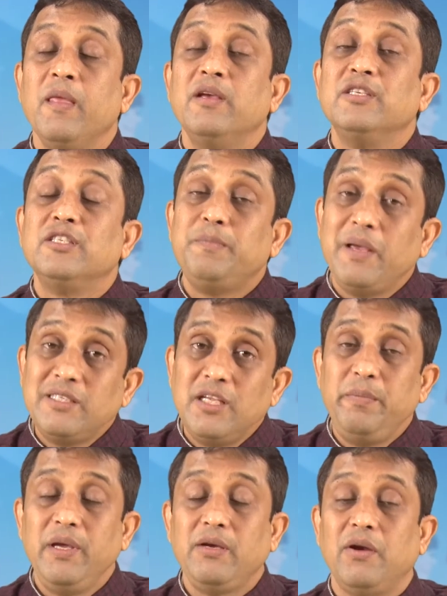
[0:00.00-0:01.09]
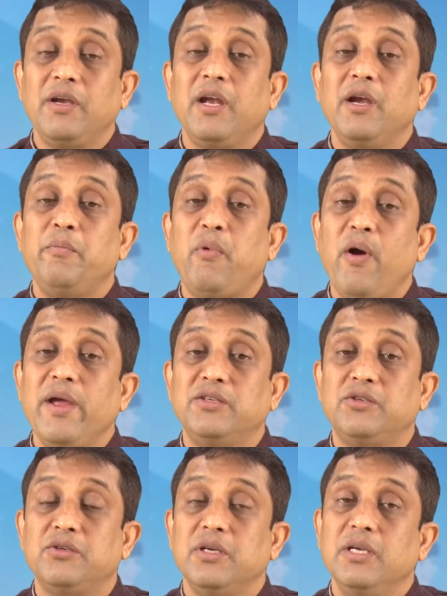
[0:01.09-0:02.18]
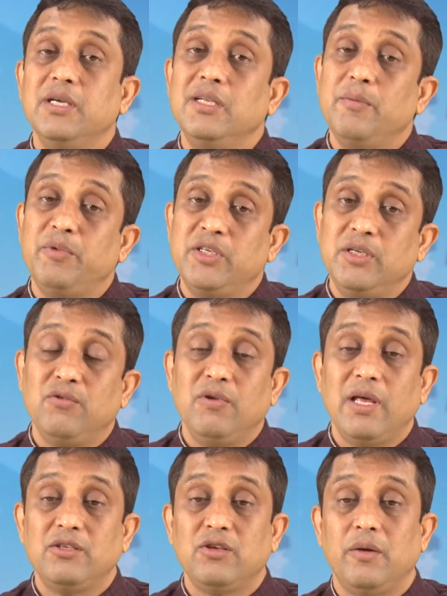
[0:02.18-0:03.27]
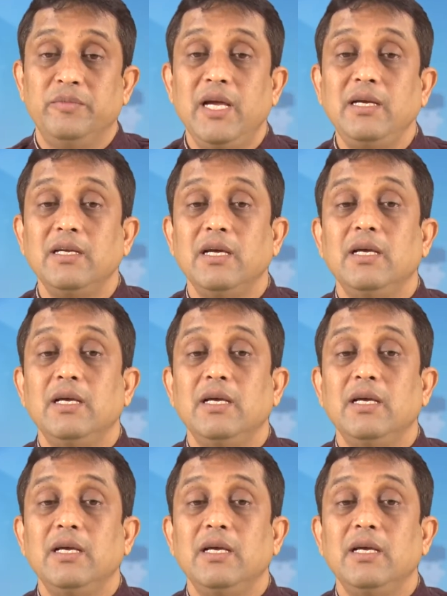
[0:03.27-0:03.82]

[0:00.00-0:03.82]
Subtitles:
specific content point in a particular subject,